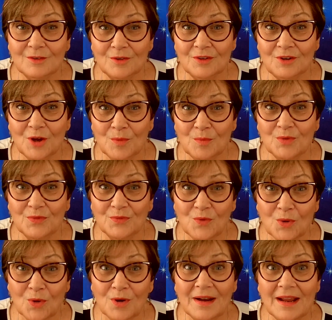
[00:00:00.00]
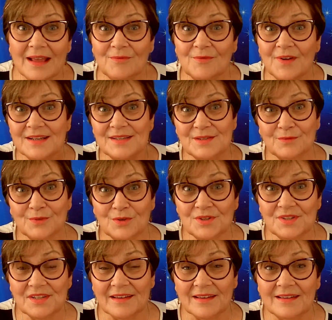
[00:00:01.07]
know before and vice
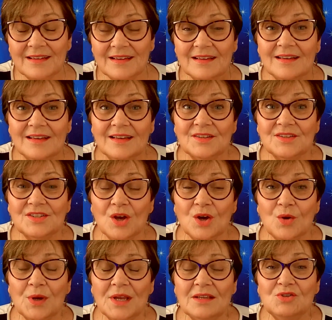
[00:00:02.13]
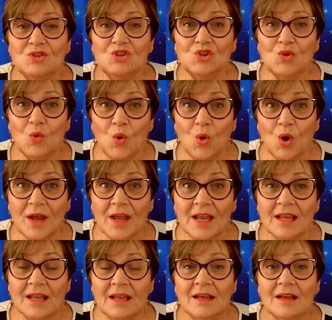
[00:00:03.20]
versa. So
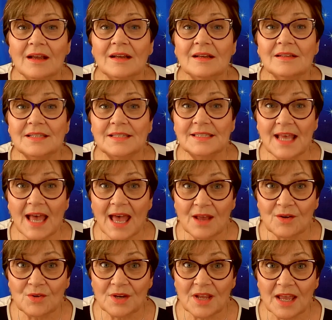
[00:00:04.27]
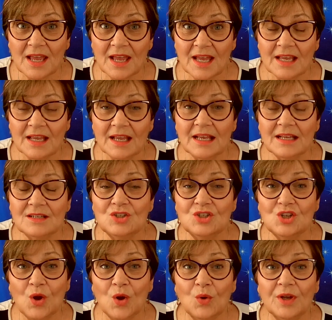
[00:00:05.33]
enjoy Saturday and
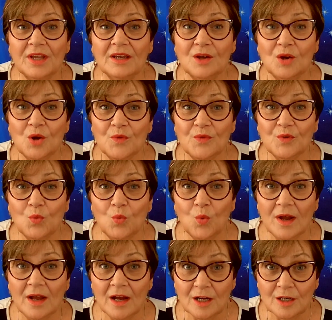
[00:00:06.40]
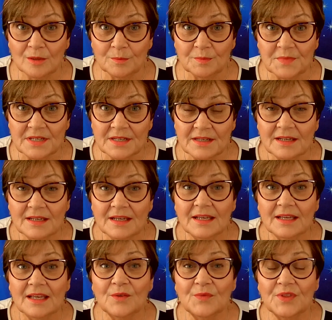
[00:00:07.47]
don't get overwhelmed
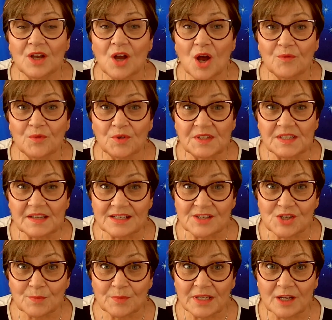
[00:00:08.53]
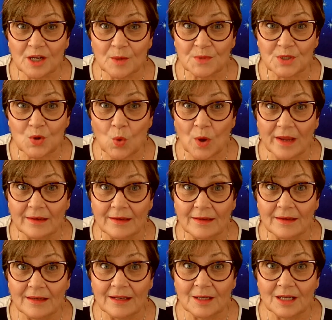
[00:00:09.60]
if the conversation becomes
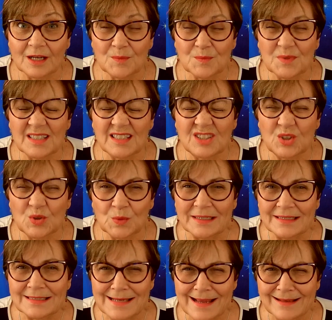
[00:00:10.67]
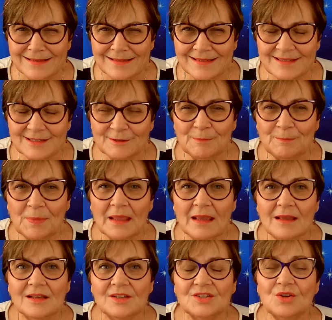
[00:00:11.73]
too intense.
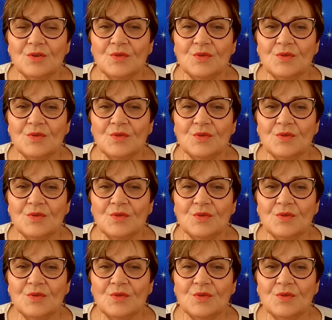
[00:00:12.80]
So